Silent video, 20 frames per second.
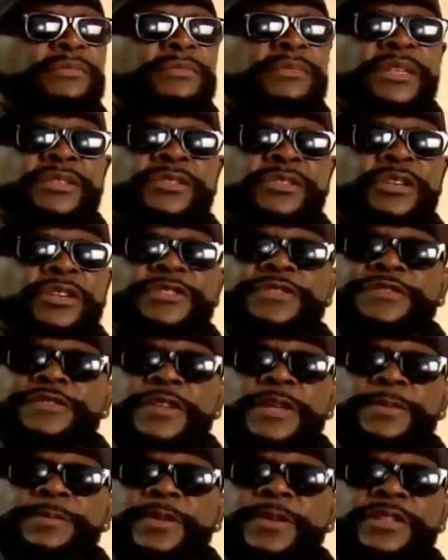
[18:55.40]
they start
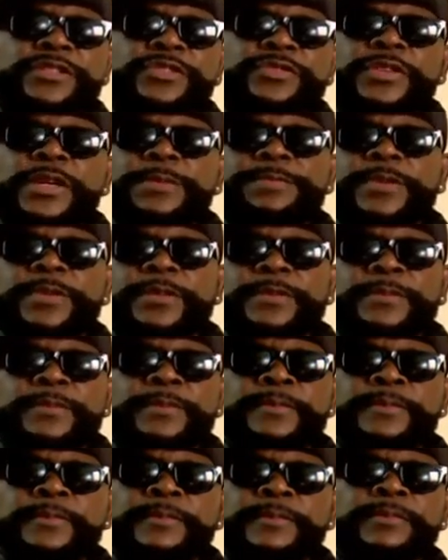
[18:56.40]
flipping and tripping,
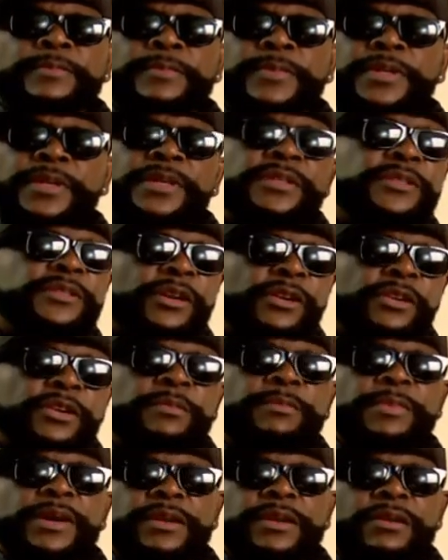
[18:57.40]
and talking
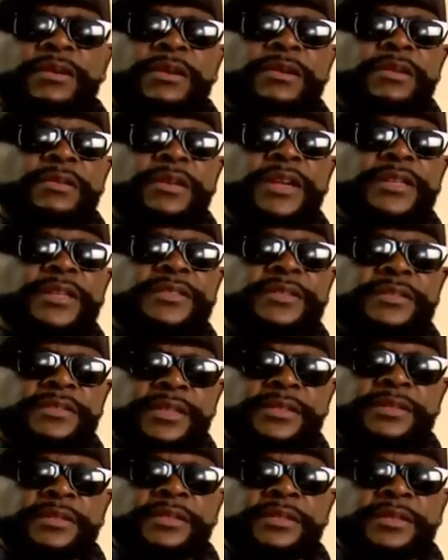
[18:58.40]
about all that
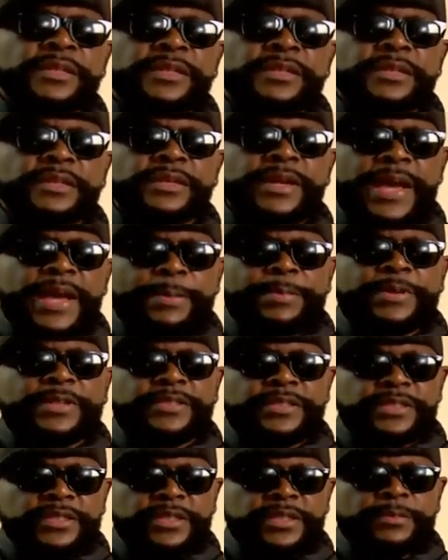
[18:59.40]
shit that happened
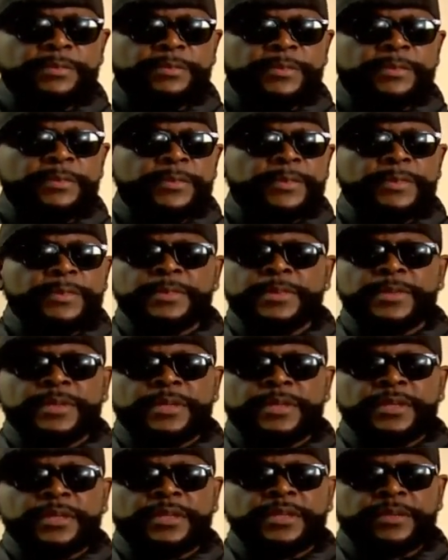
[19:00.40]
to them
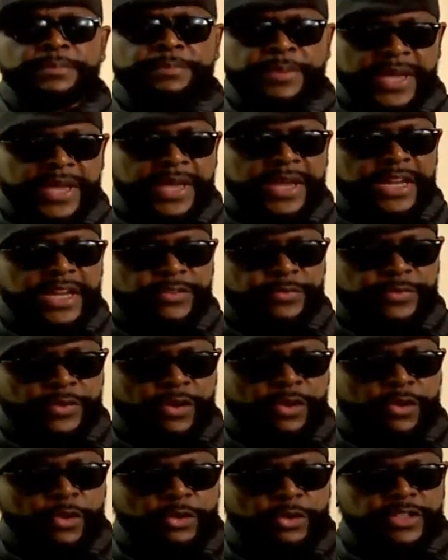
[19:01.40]
in the past with
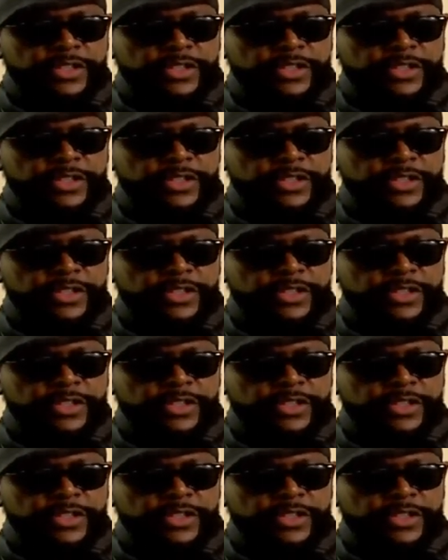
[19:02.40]
all